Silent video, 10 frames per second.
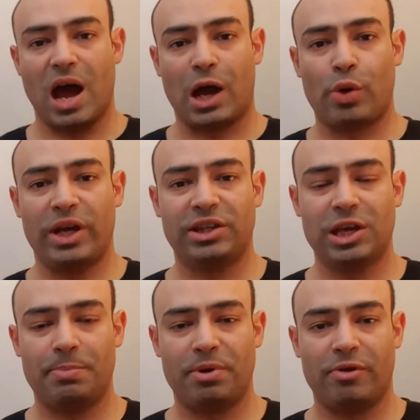A quick
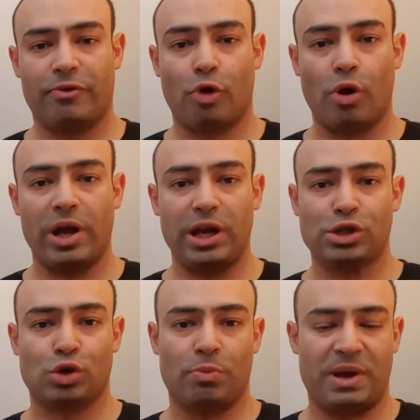tip for
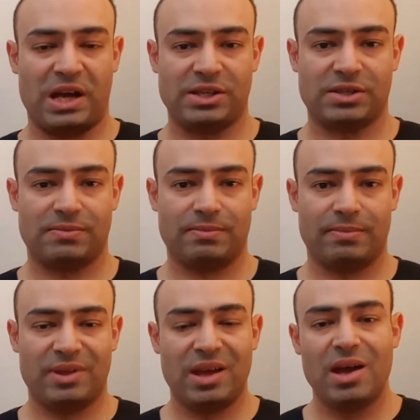initial repairs.
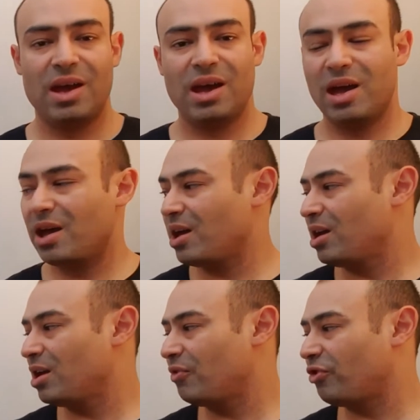
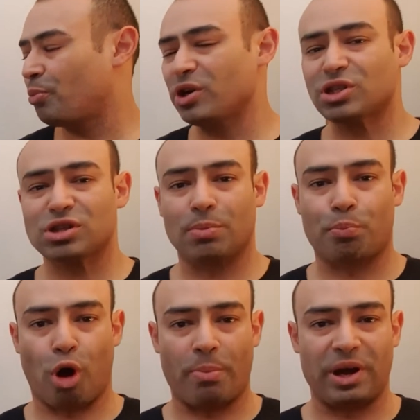If you purchase the
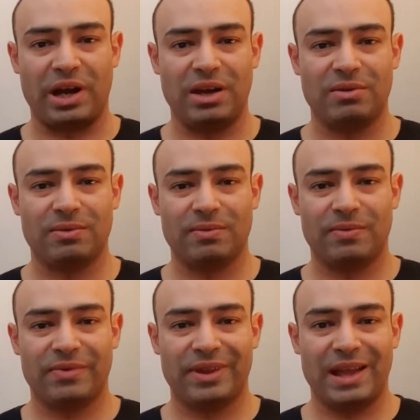property
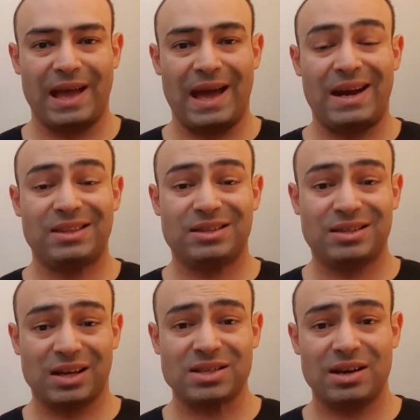and
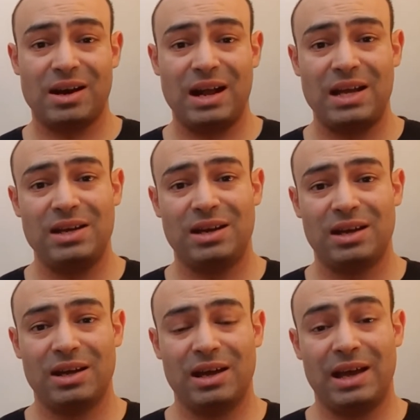it doesn't need
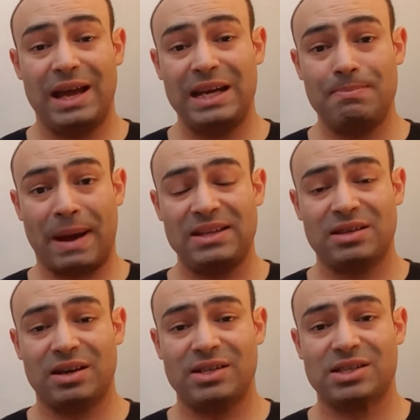any
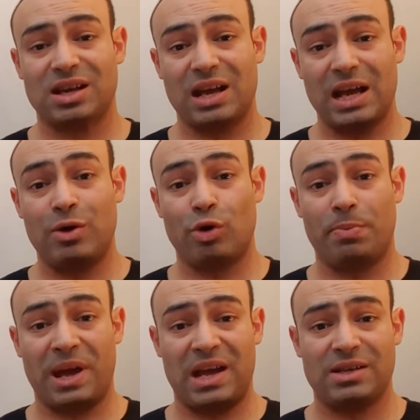maintenance, any
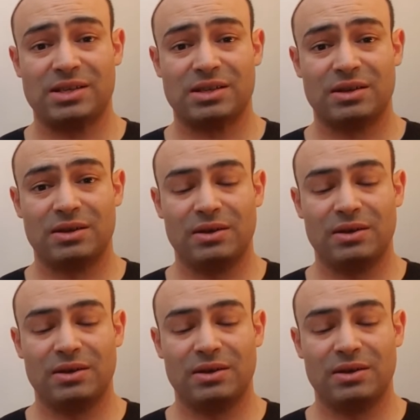repairs